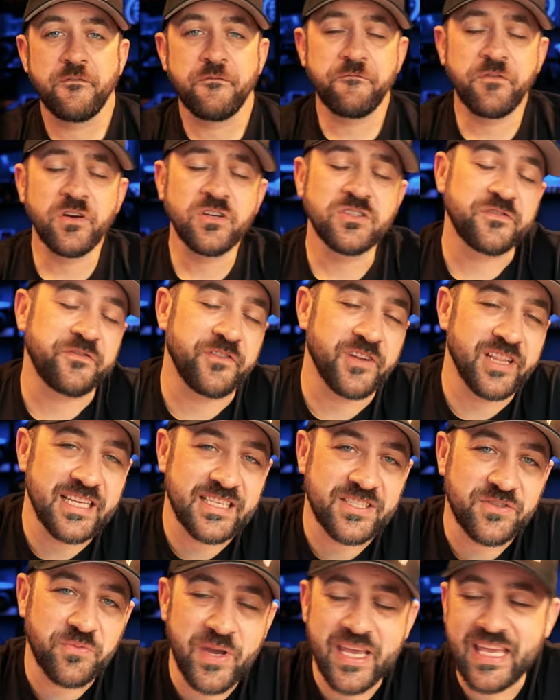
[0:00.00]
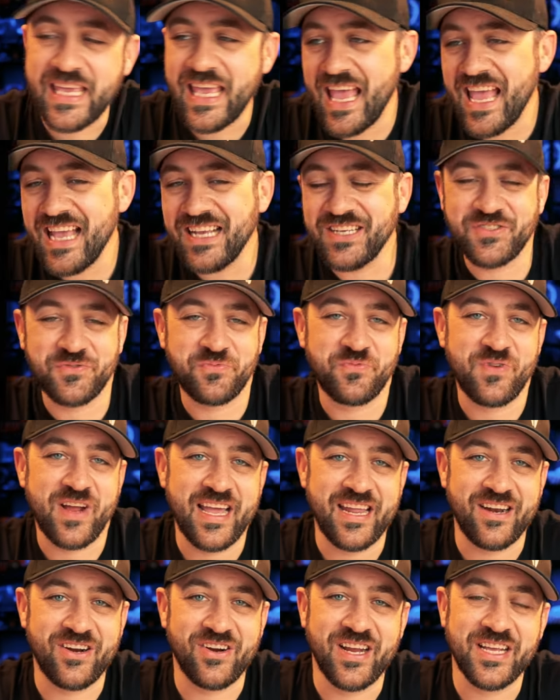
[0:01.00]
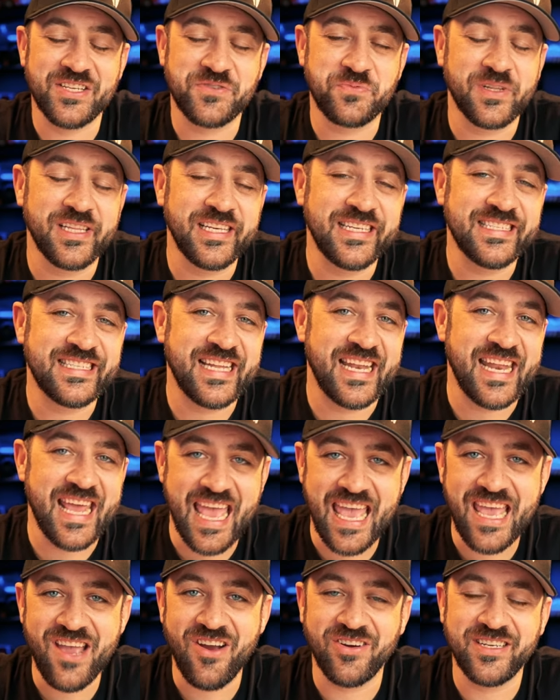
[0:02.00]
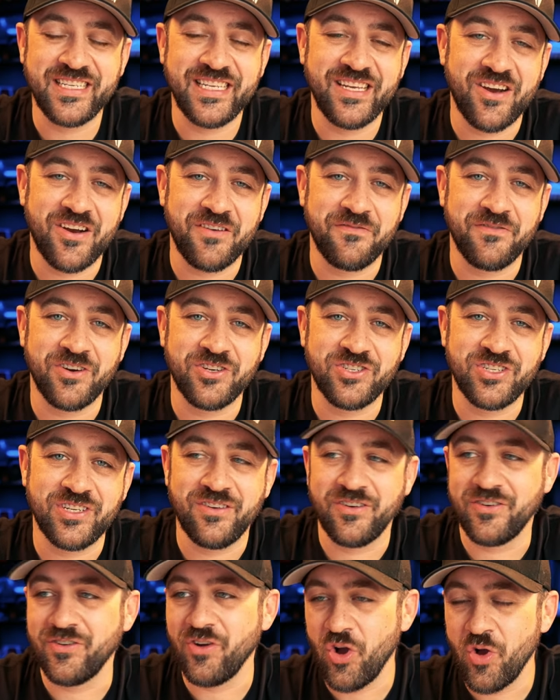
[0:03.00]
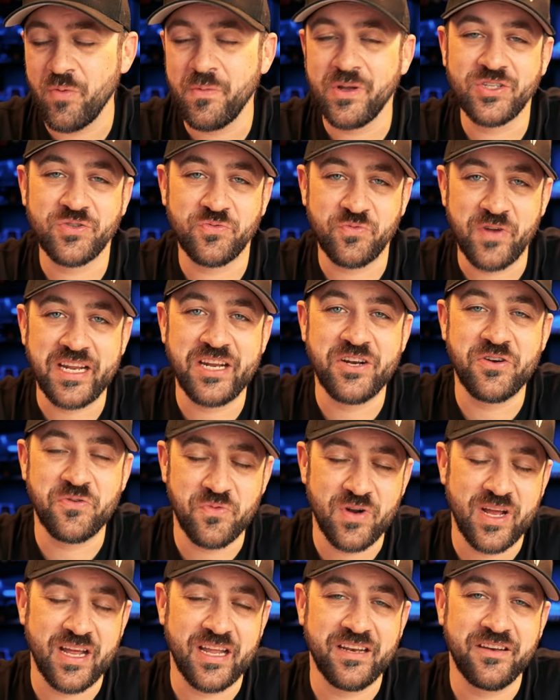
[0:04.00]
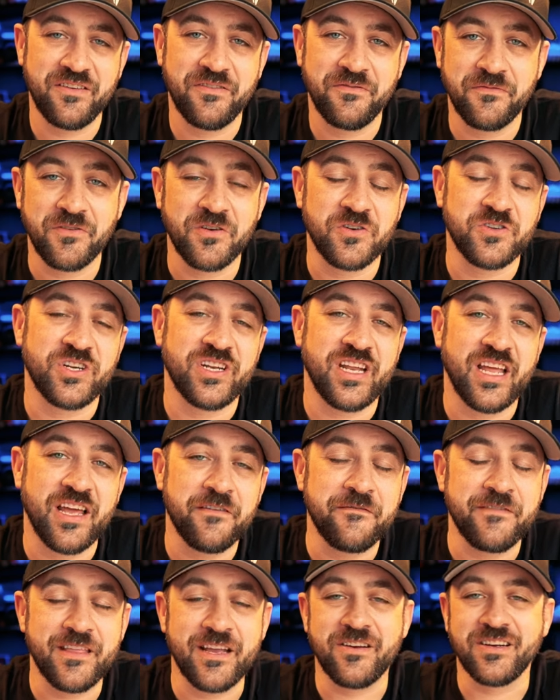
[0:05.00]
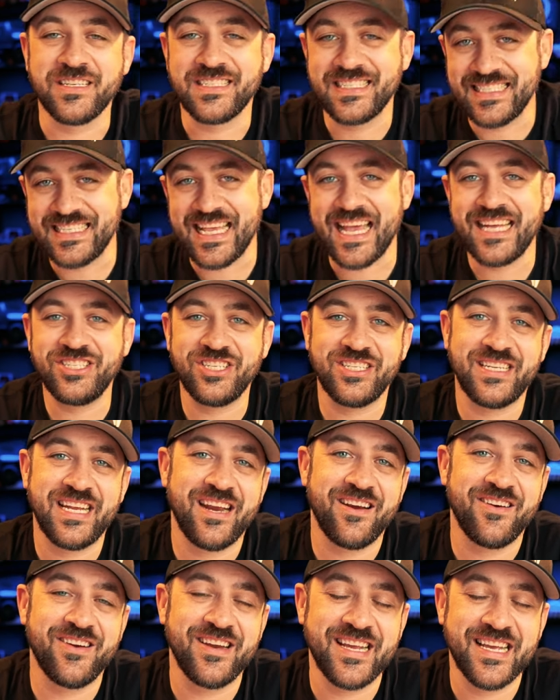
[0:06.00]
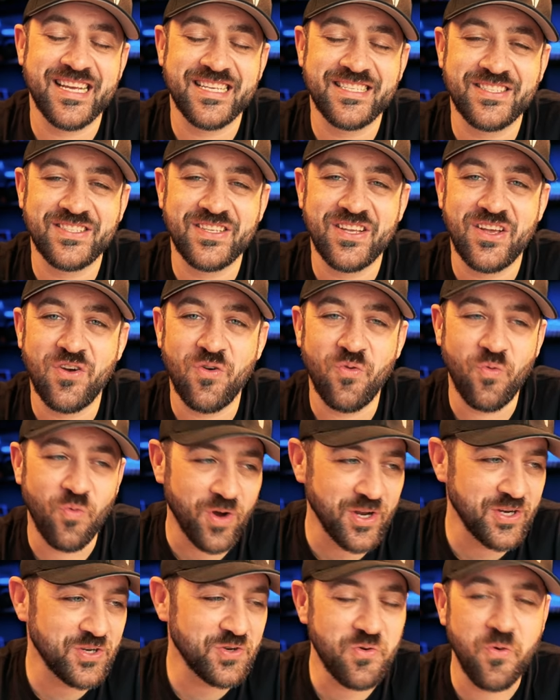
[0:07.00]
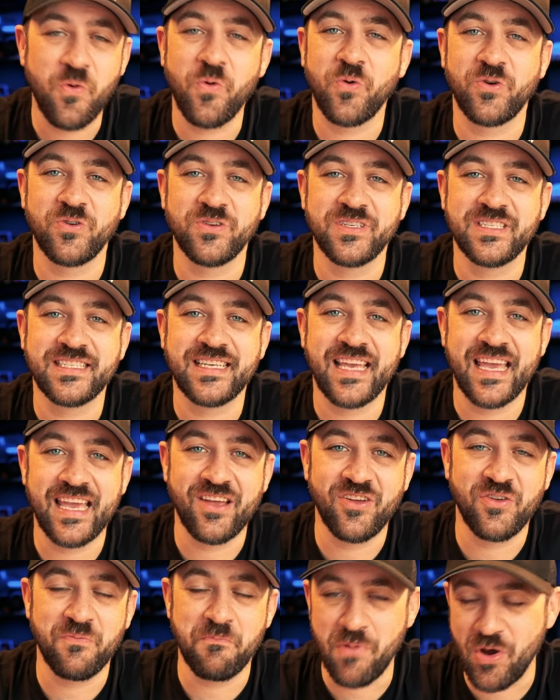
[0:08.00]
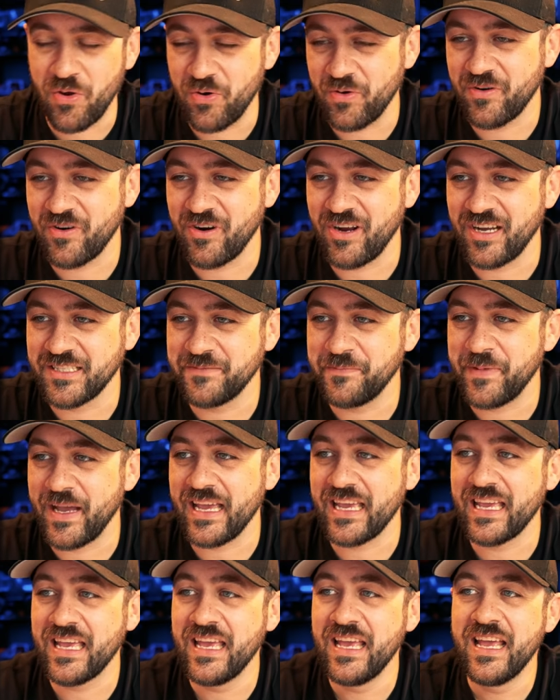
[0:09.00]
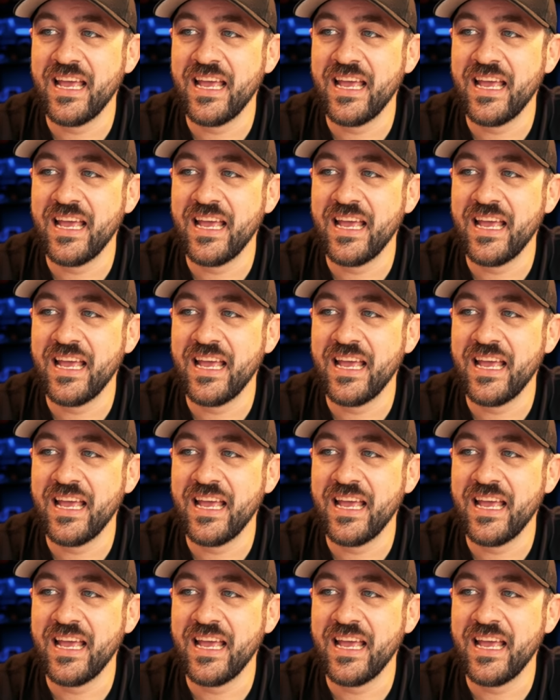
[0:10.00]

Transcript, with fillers: First for this week, X-Rider has released an ARTR version, or almost ready to run, version of their Sagittarius one quarter scale motocross bike.